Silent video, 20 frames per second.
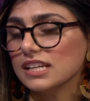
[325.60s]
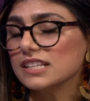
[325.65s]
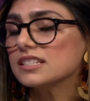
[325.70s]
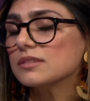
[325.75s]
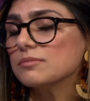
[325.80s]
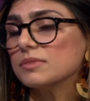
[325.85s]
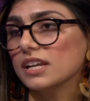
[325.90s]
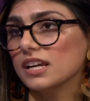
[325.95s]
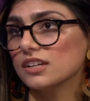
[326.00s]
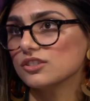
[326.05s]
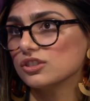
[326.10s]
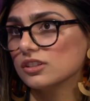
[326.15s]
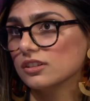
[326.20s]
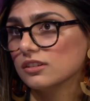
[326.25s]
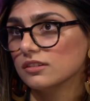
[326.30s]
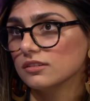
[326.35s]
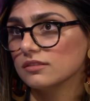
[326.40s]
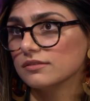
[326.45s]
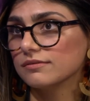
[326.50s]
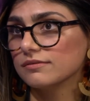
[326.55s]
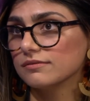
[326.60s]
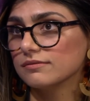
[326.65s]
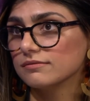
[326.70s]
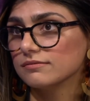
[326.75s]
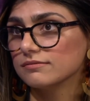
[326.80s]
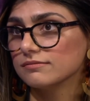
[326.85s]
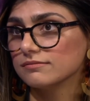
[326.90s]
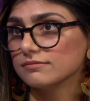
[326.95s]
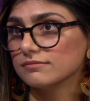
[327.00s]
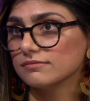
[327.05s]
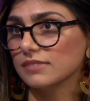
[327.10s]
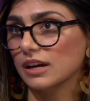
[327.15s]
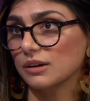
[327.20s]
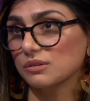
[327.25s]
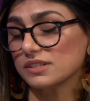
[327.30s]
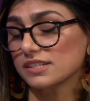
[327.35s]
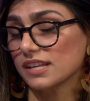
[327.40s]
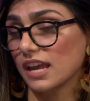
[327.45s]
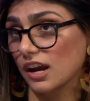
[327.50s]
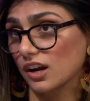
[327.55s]
Intimidation. I
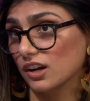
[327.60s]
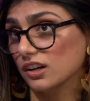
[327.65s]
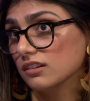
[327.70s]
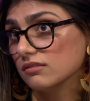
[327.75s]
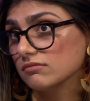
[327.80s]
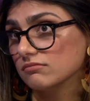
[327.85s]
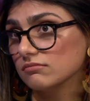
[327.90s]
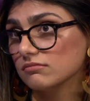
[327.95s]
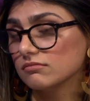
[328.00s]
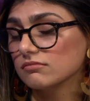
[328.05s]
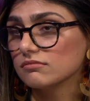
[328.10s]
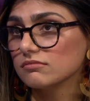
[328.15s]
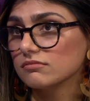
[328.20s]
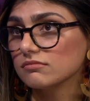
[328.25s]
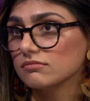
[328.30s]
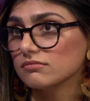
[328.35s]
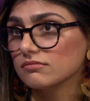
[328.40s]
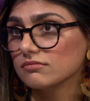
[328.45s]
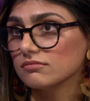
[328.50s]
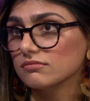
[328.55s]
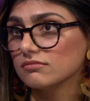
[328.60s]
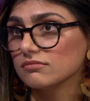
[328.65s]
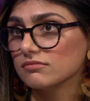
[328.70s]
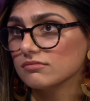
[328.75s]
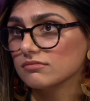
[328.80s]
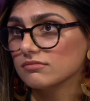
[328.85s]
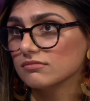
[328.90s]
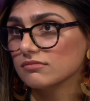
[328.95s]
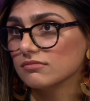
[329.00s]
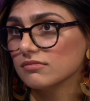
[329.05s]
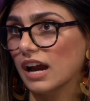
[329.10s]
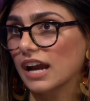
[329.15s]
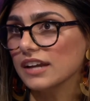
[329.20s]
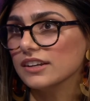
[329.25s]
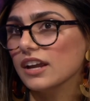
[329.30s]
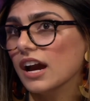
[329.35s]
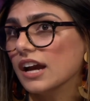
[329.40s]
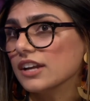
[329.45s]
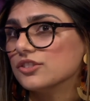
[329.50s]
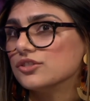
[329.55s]
was scared.
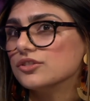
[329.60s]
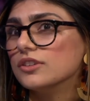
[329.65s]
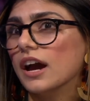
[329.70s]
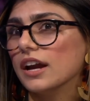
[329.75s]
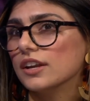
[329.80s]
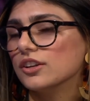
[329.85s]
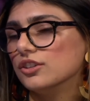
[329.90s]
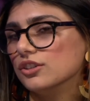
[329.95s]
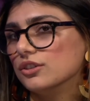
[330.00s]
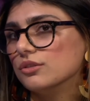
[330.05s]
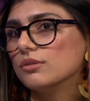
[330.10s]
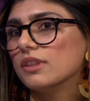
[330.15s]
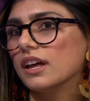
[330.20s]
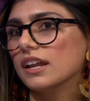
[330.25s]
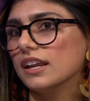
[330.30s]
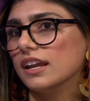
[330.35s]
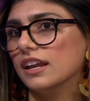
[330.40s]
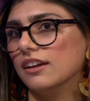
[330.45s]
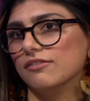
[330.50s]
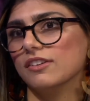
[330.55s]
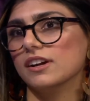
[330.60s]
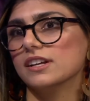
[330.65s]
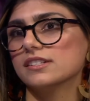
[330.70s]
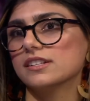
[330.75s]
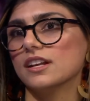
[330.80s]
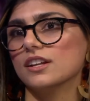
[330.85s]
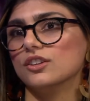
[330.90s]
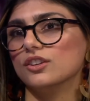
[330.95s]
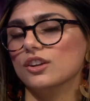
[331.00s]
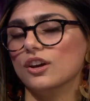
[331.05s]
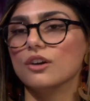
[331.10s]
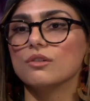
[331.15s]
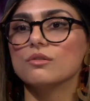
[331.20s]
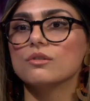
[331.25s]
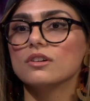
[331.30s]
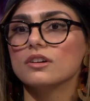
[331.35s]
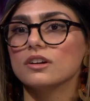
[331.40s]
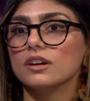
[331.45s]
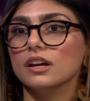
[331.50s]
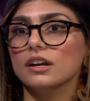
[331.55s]
But I knew that if I said
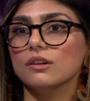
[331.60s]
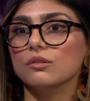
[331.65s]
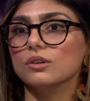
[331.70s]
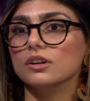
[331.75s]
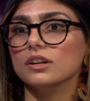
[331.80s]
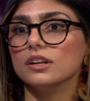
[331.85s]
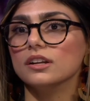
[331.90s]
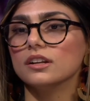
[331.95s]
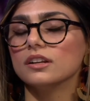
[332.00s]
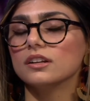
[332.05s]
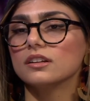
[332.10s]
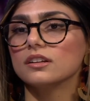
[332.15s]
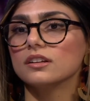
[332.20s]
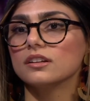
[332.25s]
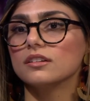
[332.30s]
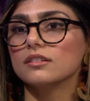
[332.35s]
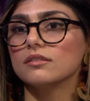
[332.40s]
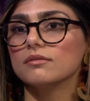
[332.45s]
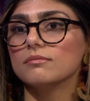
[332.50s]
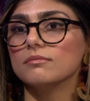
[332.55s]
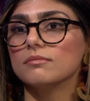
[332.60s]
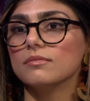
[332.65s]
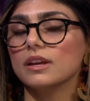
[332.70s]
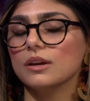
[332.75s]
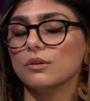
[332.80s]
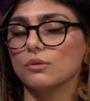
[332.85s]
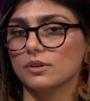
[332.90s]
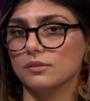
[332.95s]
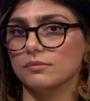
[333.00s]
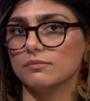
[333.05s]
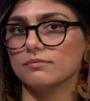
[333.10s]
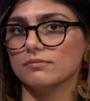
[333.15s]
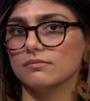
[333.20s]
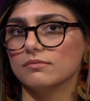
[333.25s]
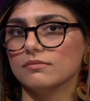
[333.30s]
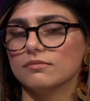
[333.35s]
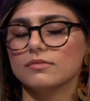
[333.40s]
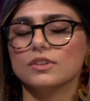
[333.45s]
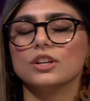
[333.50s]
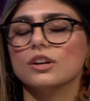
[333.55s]
no, it would, you
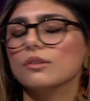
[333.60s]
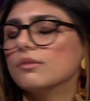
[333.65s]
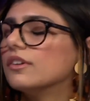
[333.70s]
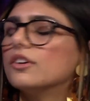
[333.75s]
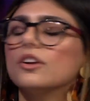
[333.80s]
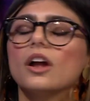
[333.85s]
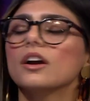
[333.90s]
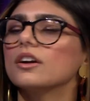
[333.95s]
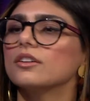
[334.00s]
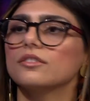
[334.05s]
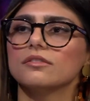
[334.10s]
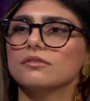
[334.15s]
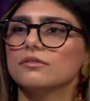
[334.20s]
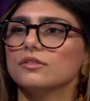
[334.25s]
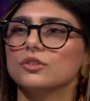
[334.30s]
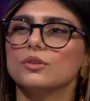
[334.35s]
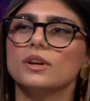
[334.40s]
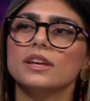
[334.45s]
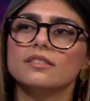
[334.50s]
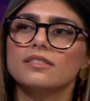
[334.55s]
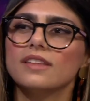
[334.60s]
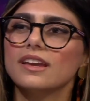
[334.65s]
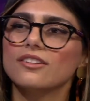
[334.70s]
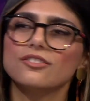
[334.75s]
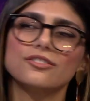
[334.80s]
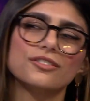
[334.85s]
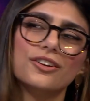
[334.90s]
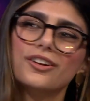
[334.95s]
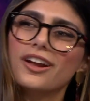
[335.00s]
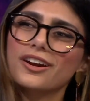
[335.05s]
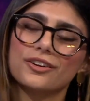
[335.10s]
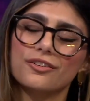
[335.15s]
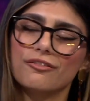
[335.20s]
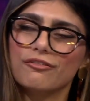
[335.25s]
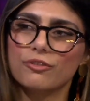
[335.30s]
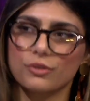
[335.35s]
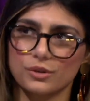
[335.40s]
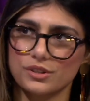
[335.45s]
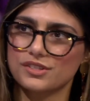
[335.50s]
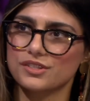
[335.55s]
know, they're not going to
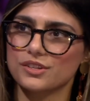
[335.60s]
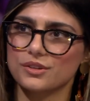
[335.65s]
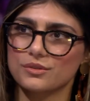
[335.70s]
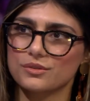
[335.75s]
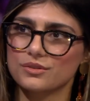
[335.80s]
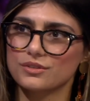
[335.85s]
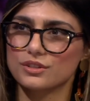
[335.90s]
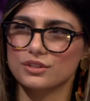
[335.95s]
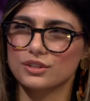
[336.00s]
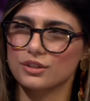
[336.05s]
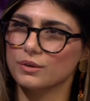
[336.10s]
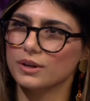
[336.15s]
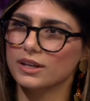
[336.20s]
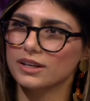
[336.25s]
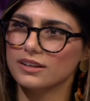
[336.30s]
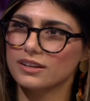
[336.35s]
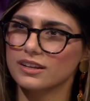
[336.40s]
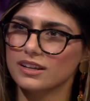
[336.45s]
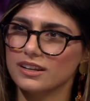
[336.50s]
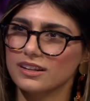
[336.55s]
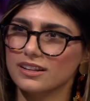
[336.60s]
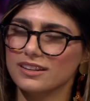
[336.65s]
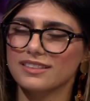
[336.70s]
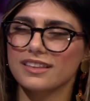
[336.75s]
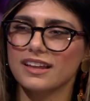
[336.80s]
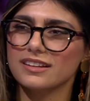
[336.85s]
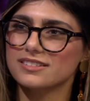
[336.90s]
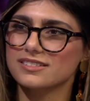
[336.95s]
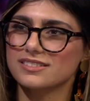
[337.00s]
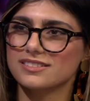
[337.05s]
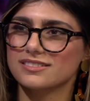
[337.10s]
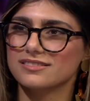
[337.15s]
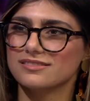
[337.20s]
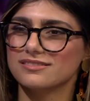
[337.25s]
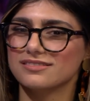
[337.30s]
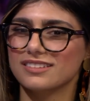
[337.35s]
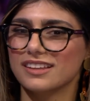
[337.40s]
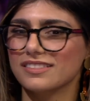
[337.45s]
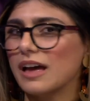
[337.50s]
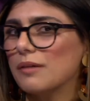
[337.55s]
force you to do it. That's,
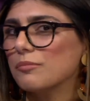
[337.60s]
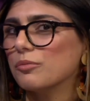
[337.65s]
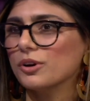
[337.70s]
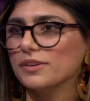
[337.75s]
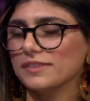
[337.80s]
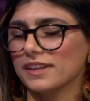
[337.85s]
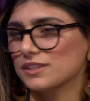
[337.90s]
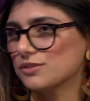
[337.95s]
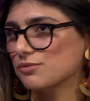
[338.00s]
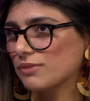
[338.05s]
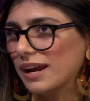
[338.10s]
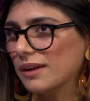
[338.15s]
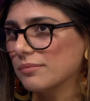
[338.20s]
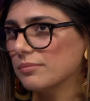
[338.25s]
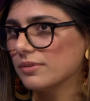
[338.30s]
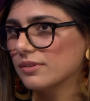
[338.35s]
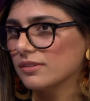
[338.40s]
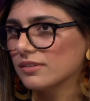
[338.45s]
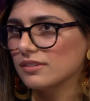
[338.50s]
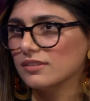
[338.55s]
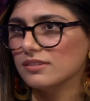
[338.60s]
at that point, that's rape.